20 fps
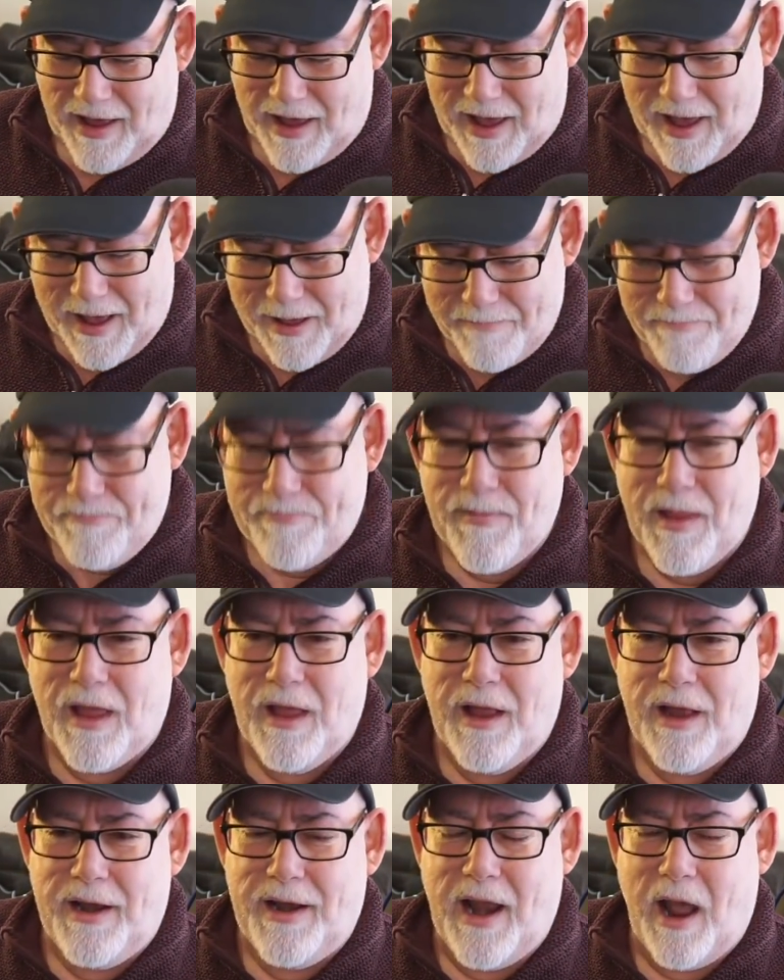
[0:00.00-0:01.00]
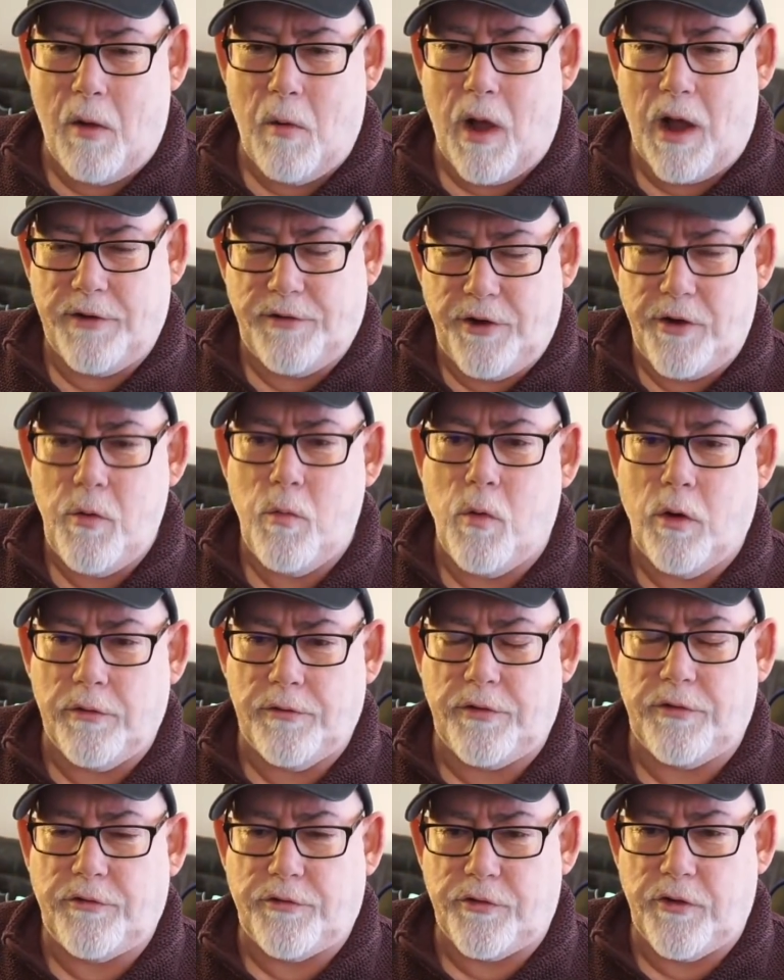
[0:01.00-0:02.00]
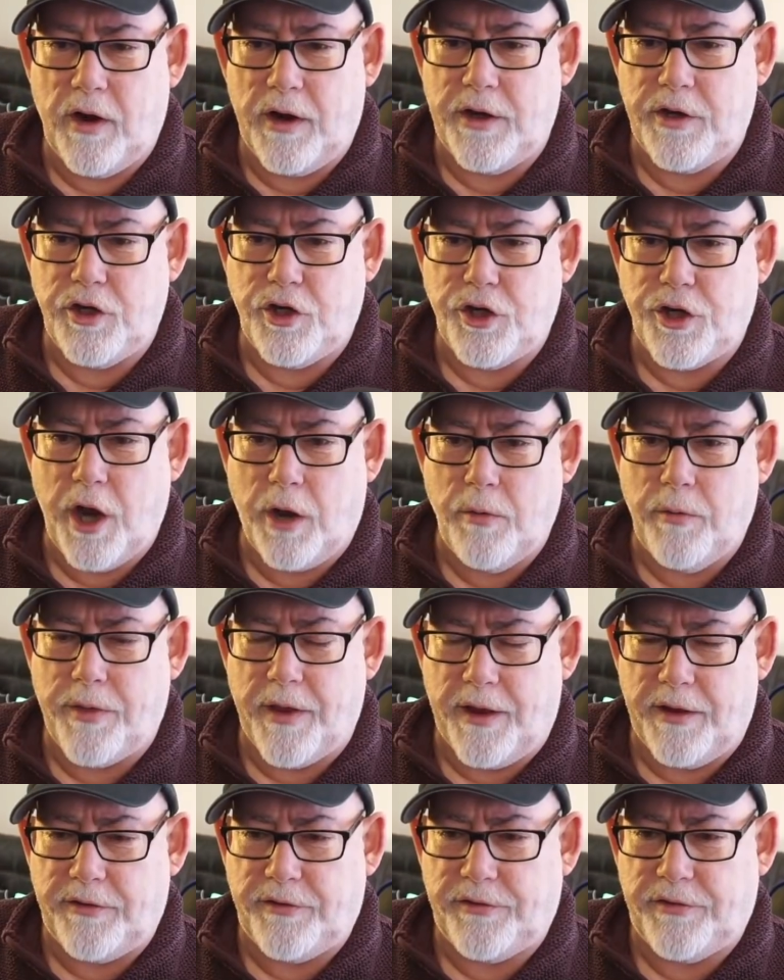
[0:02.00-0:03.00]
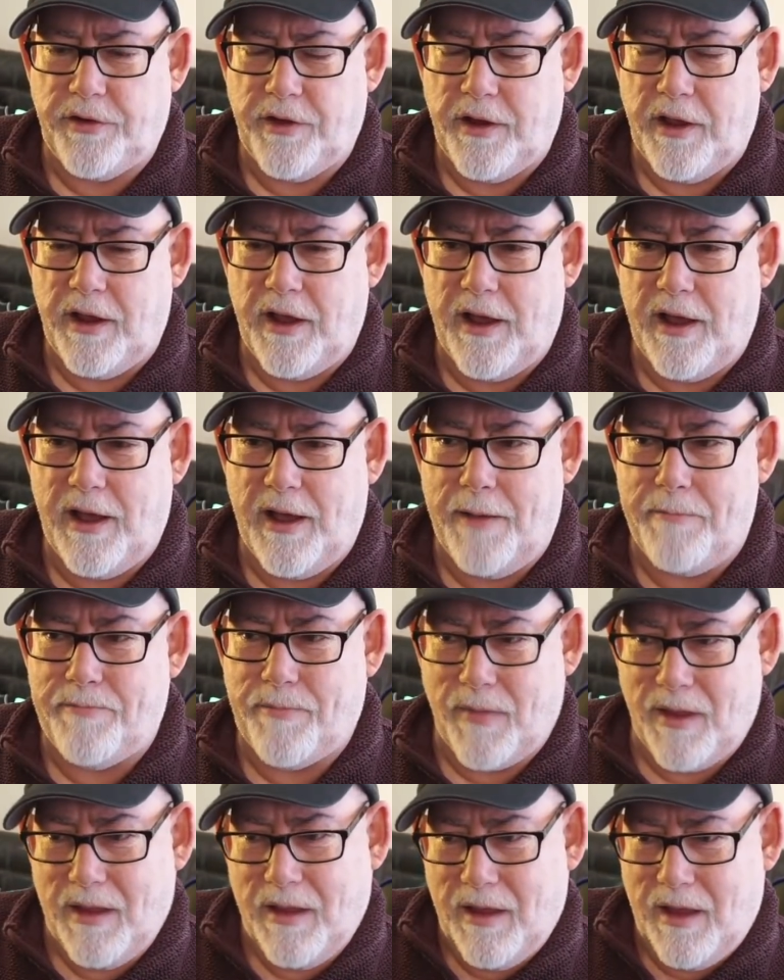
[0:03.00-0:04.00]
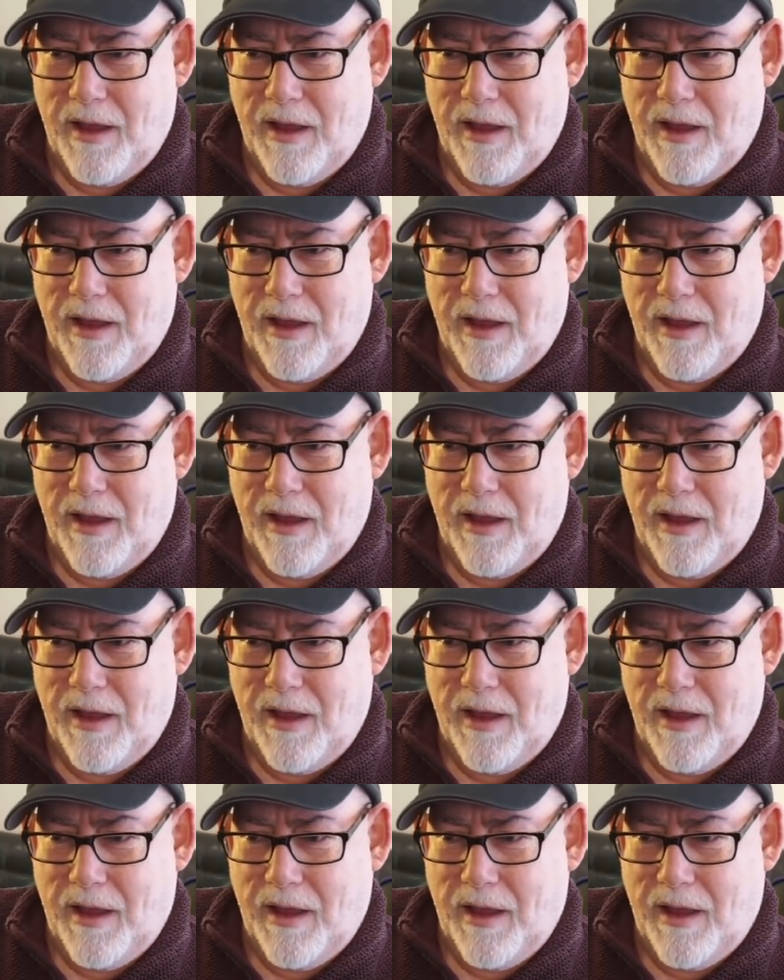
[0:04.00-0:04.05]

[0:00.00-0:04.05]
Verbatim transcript: Um, now, I do want to try and show this um,